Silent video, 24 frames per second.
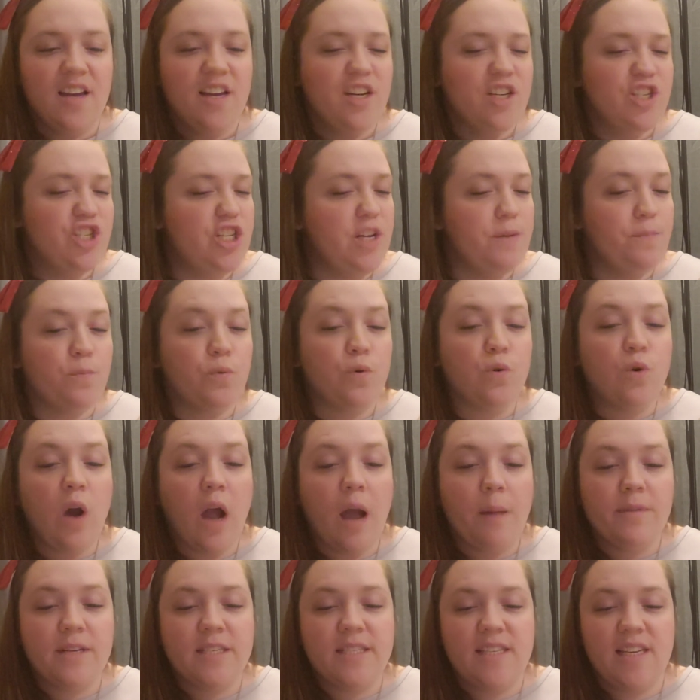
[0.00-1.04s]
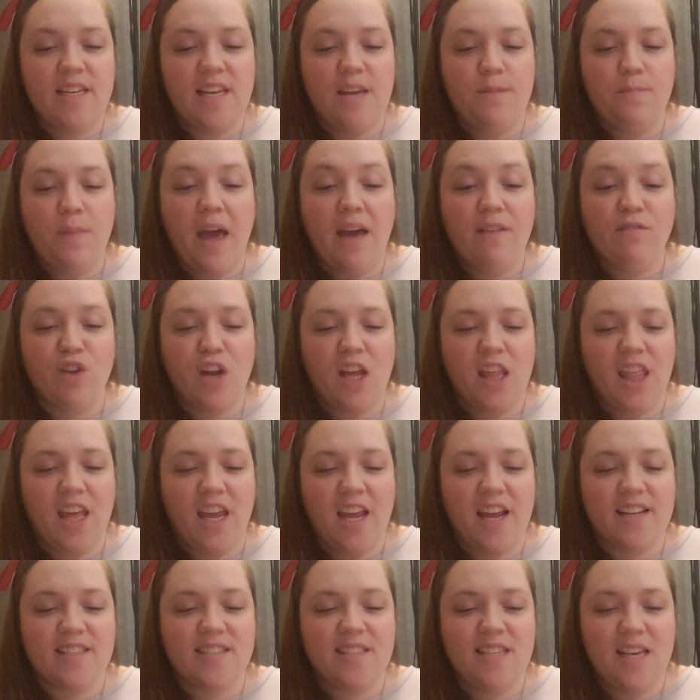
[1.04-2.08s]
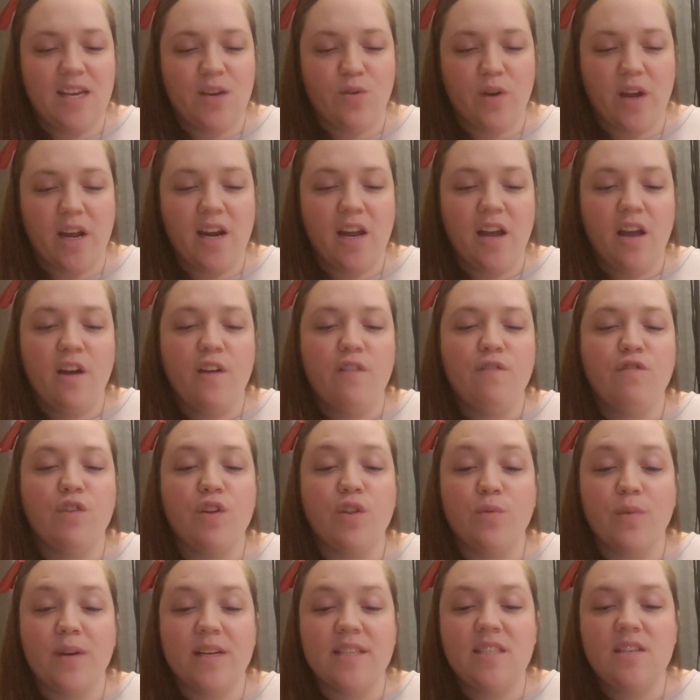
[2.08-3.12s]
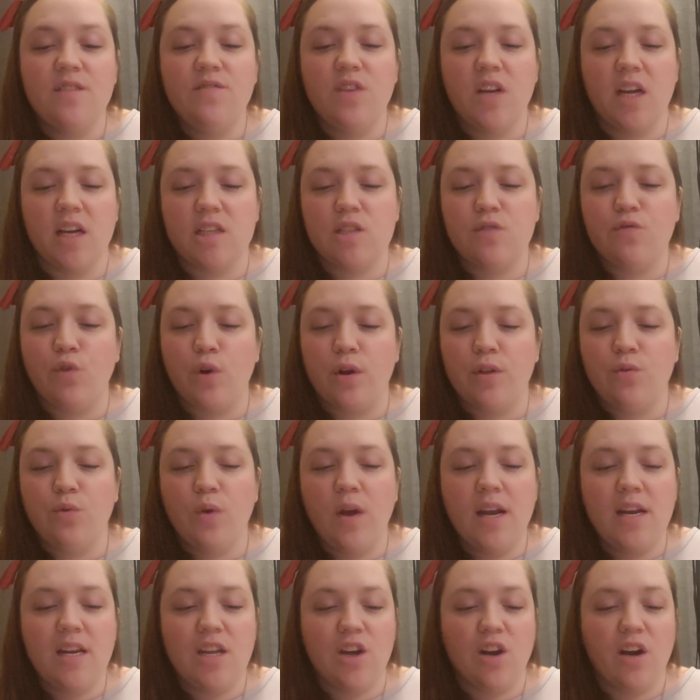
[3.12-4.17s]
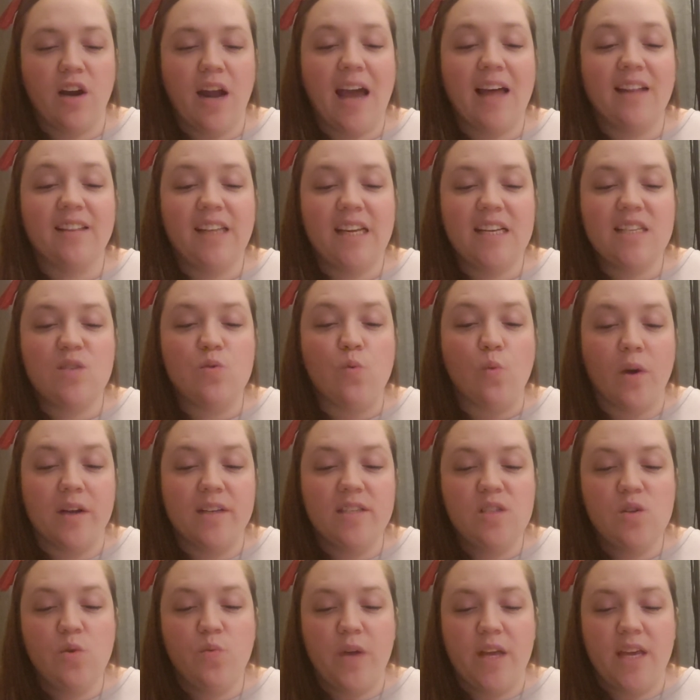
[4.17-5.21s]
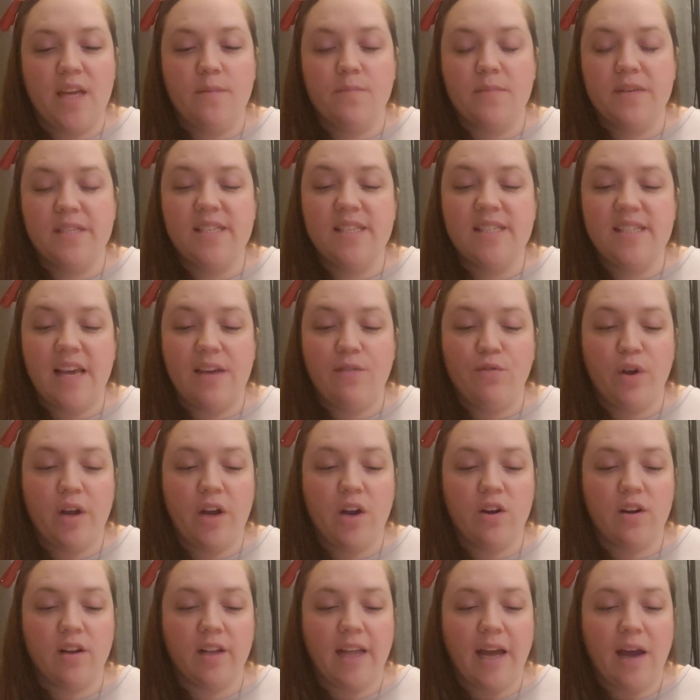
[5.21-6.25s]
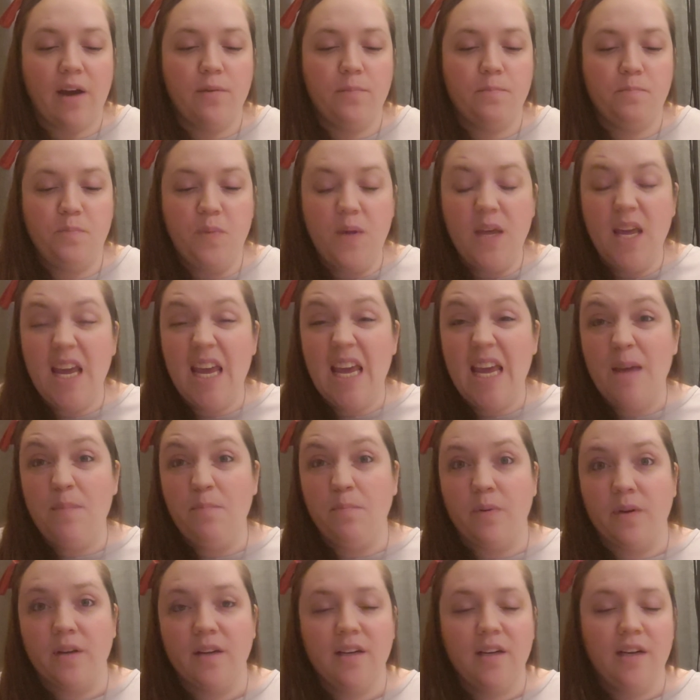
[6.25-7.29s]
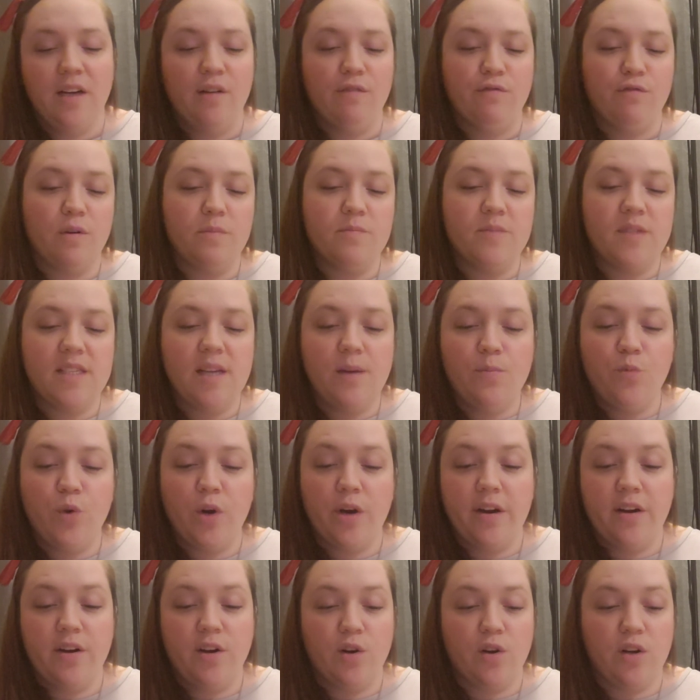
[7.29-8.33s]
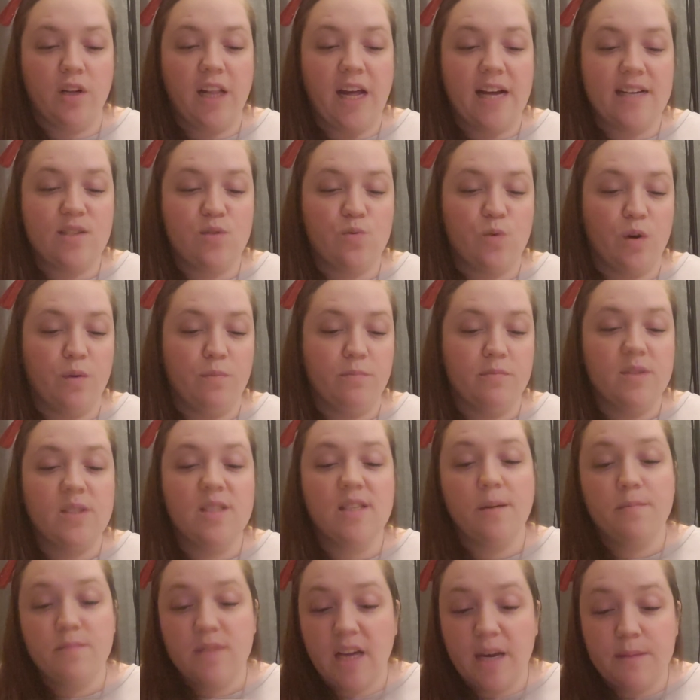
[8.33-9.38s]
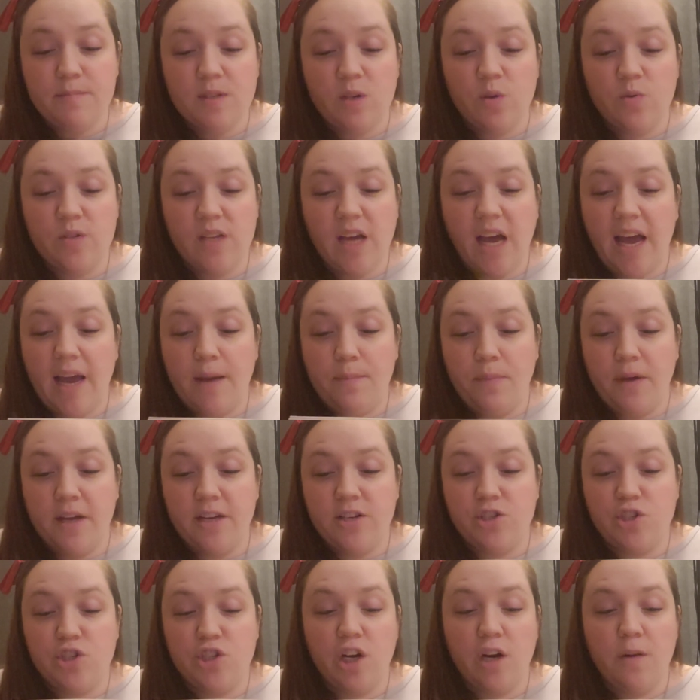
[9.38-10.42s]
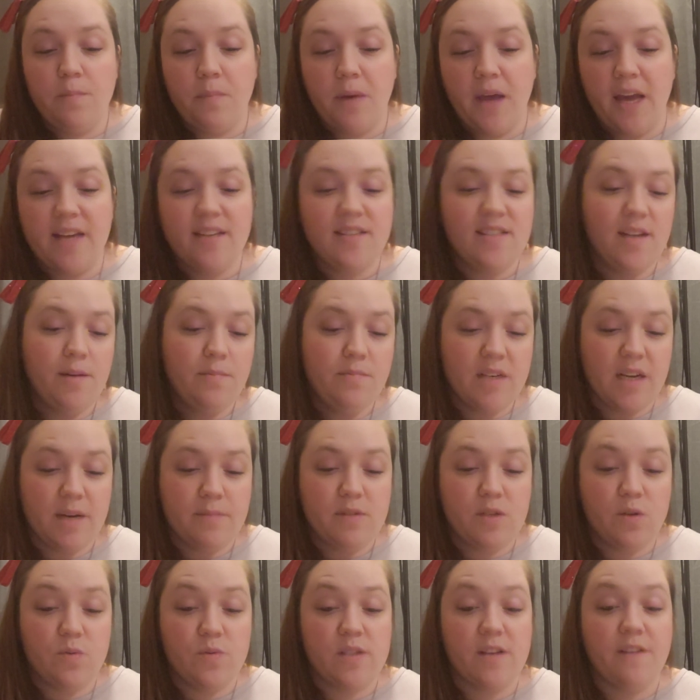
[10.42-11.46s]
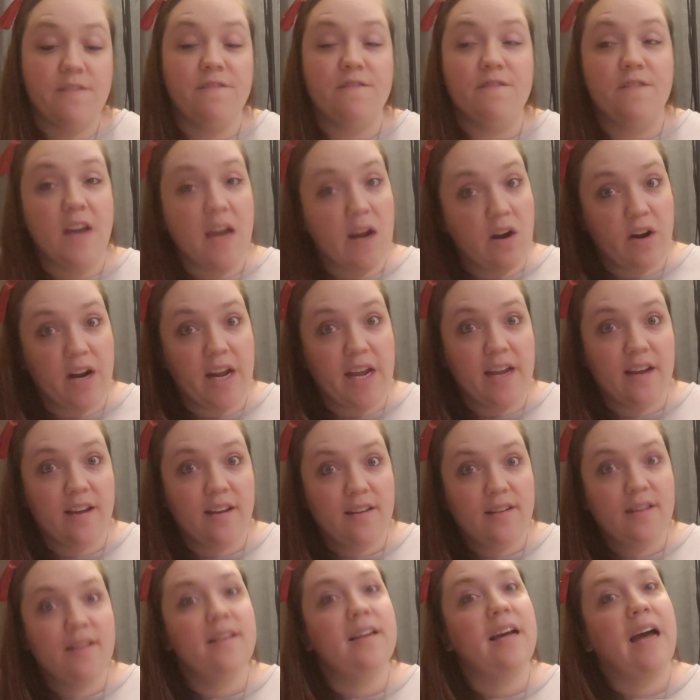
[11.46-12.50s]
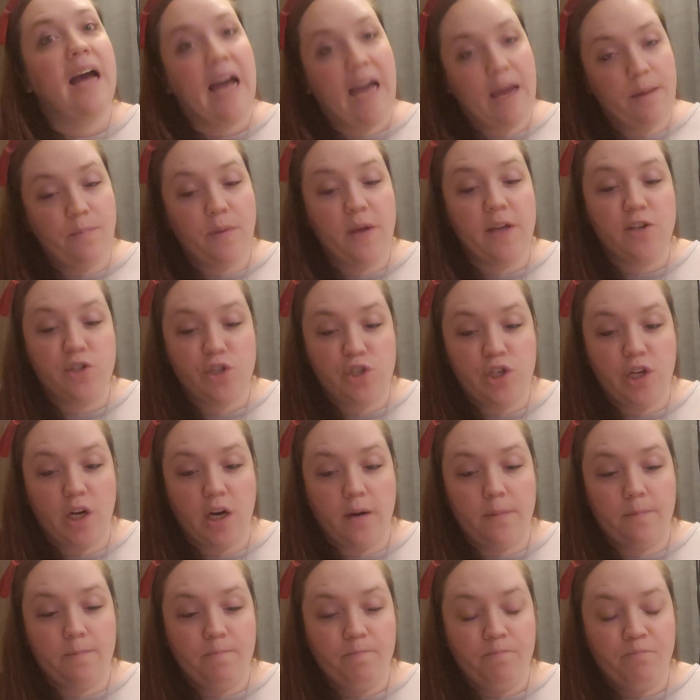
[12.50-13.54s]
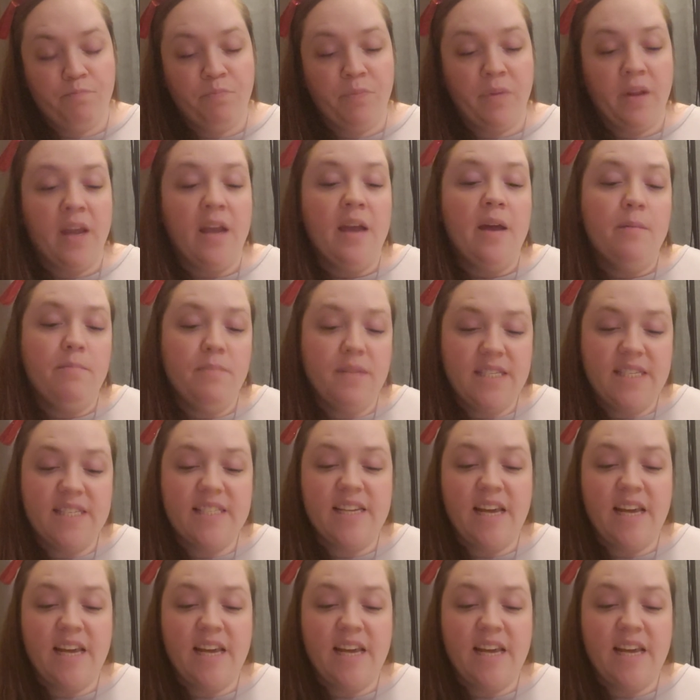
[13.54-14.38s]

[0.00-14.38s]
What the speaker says: She promised to keep everything a secret. For the rest of Nick's 4th grade year, at least once a week, Mrs. Avery heard a loud peep from somewhere in her classroom. Sometimes it was a high-pitched chirp, and sometimes it was a very high-pitched chirp. Mrs.